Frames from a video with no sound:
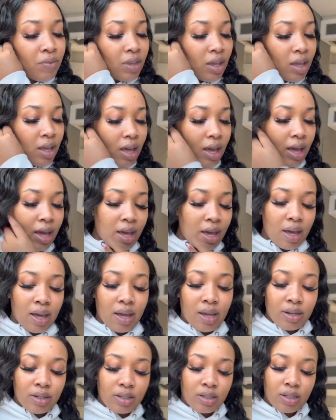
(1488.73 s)

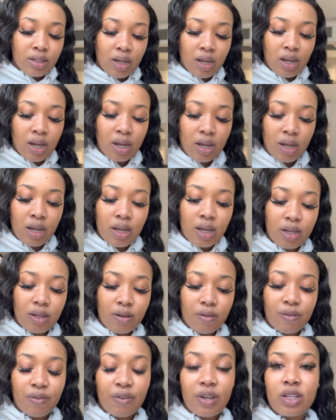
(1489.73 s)
and
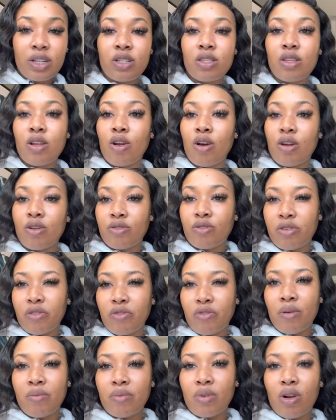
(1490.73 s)
fetch the laundry
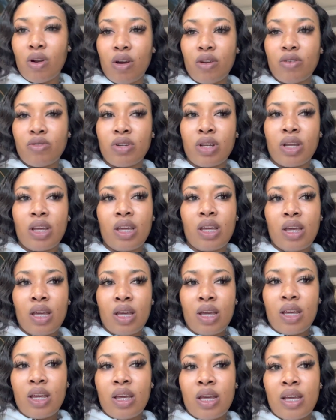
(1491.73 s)
from the laundry,
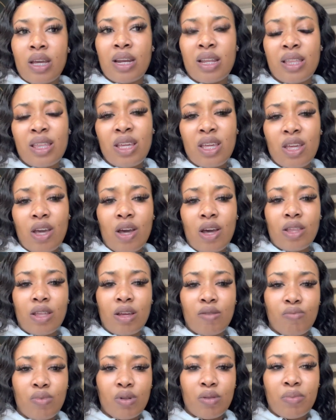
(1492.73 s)
and I think, yeah,
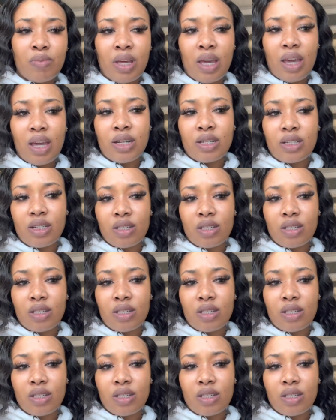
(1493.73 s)
that will be it.